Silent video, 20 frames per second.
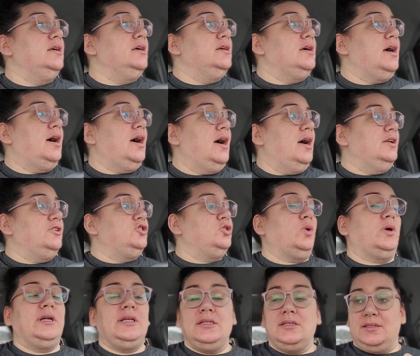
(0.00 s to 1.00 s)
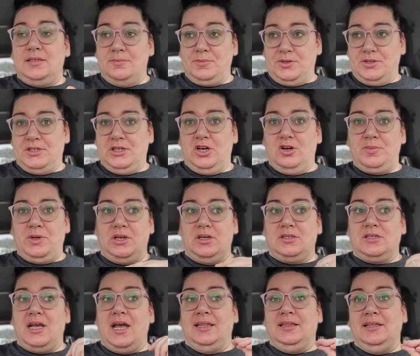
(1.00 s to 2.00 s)
uh, Jordan simple syrup
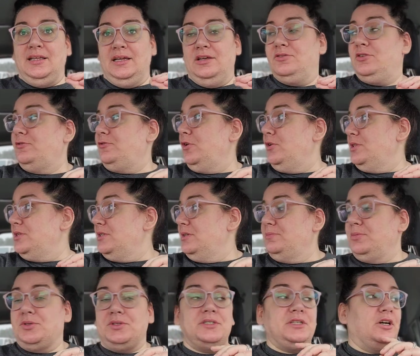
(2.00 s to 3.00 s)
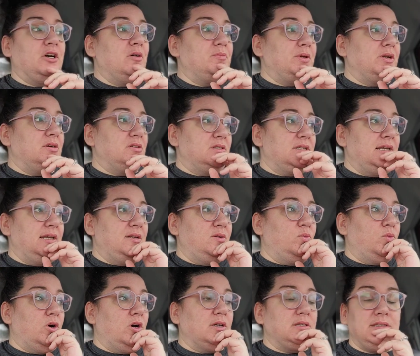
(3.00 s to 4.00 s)
because I live for the simple syrup because it
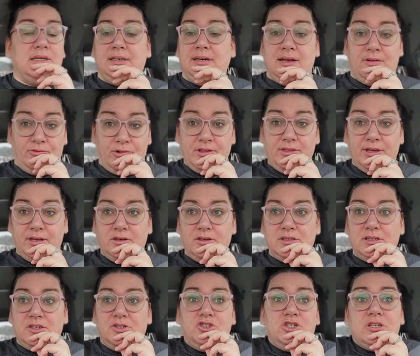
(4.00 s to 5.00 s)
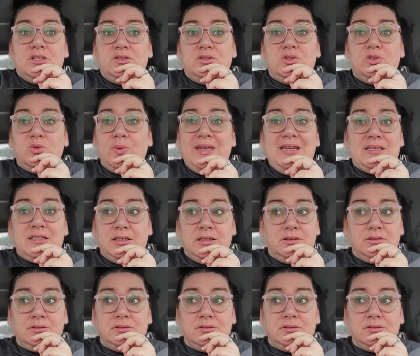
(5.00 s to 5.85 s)
works in everything because it's just sweet.